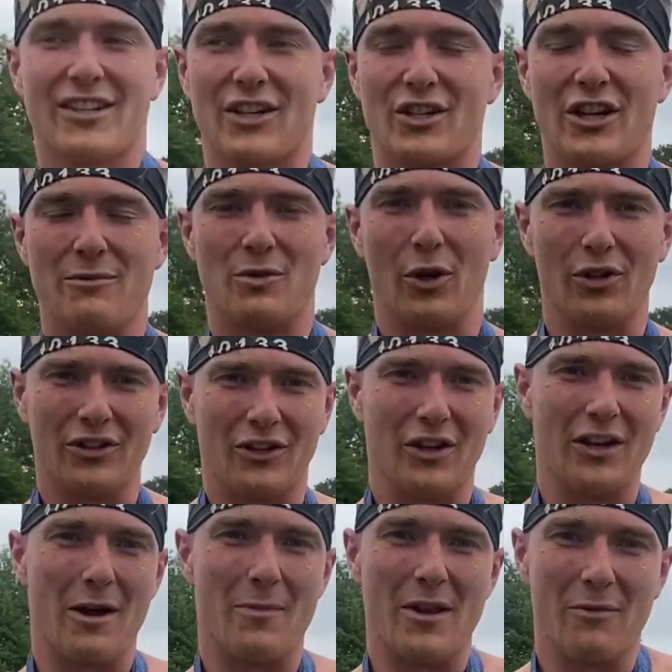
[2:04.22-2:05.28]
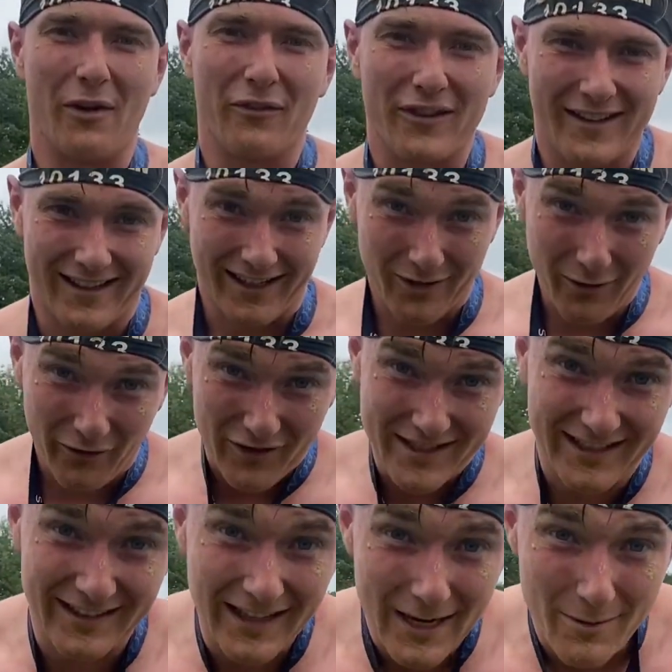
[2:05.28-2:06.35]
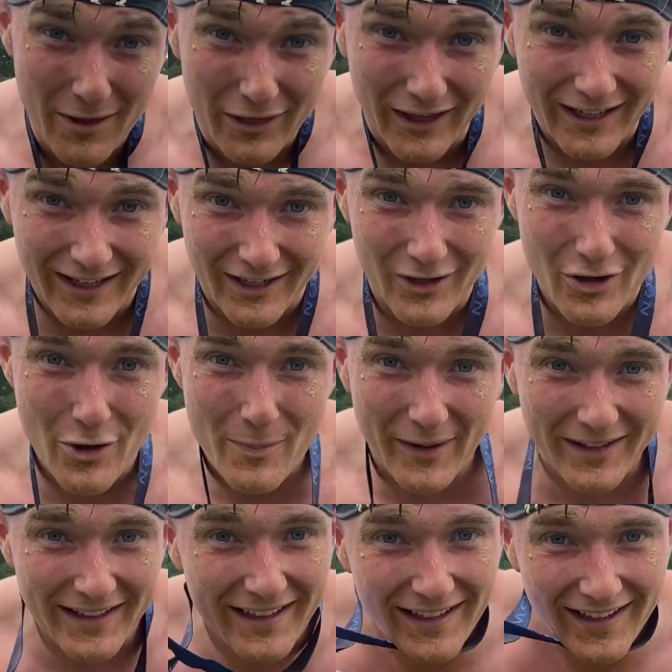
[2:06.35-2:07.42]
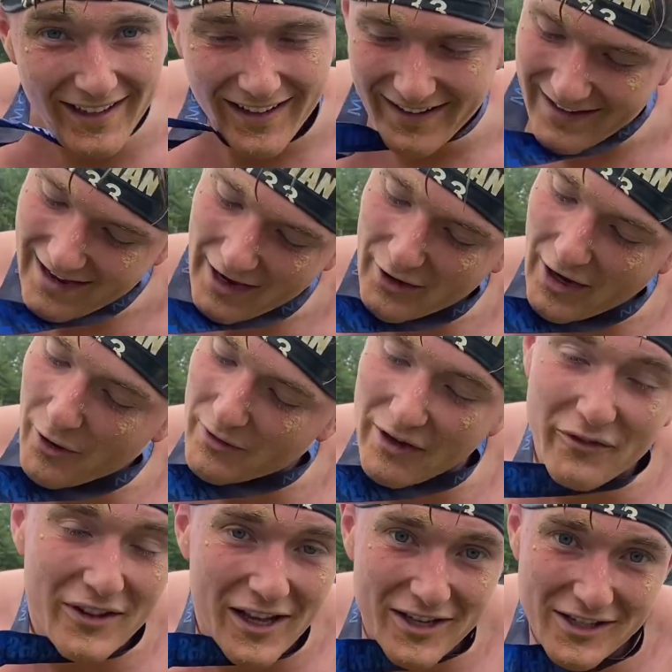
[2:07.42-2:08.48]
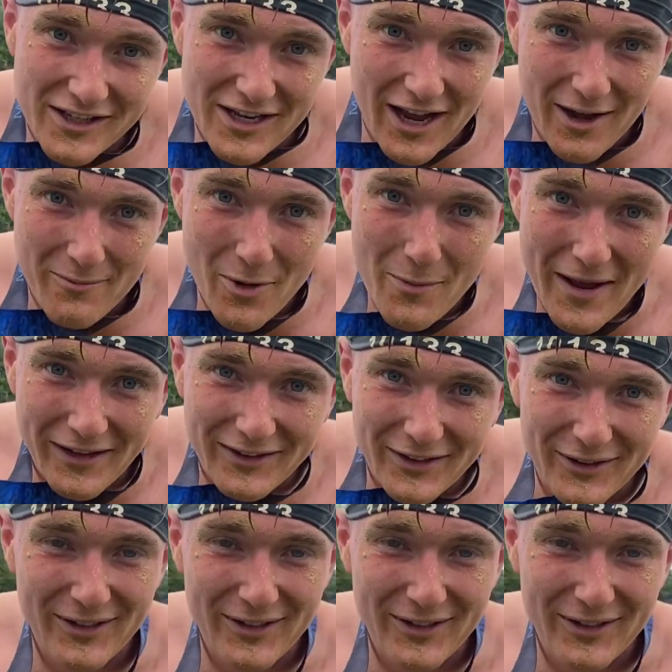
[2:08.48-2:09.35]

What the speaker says: a shame Jordan couldn't have been here with us today, but thinking of you, buddy, I'll give you this as a memento.